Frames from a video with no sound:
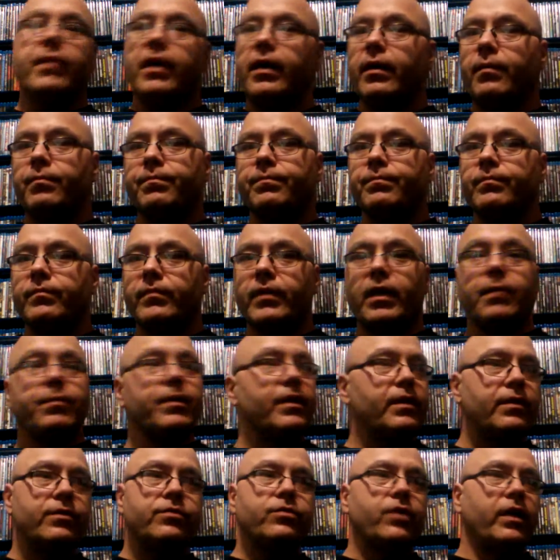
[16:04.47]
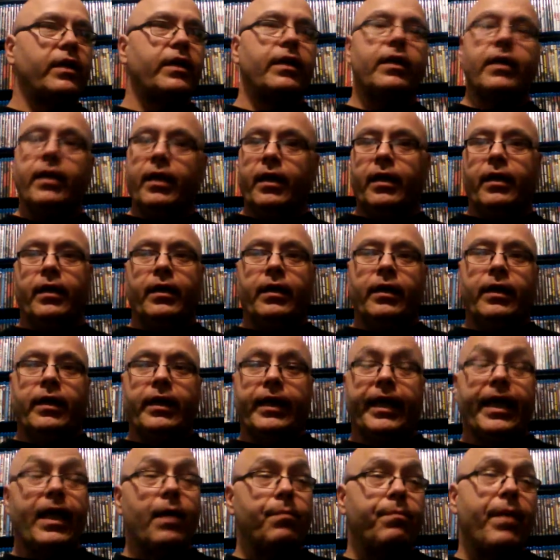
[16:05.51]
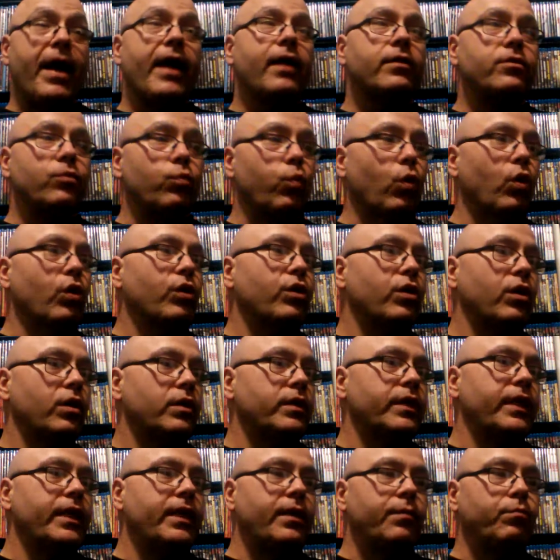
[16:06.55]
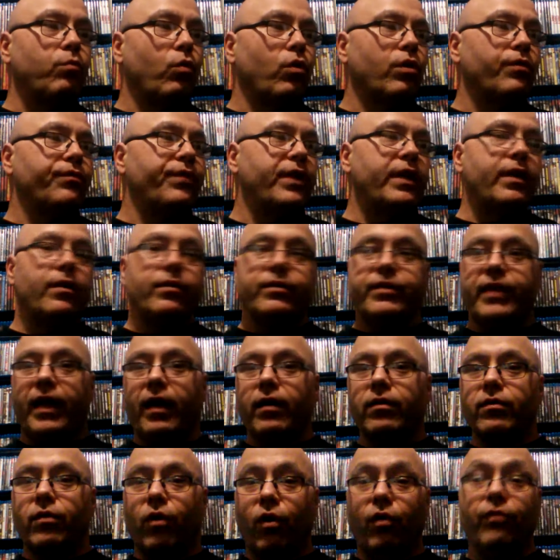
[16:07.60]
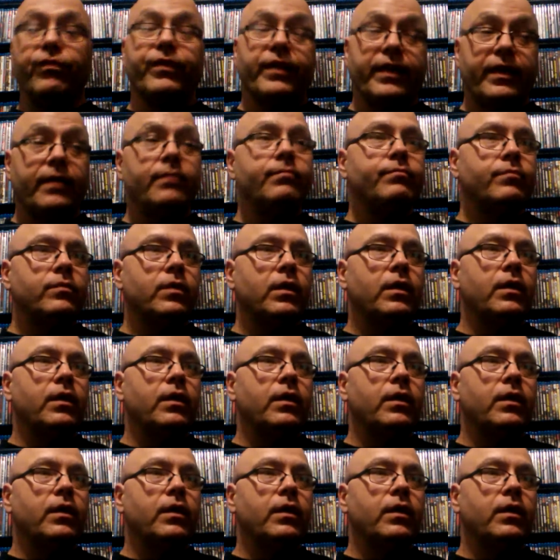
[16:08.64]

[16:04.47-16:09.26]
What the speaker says: I'm going to try to get back to work on getting more videos out. Hopefully,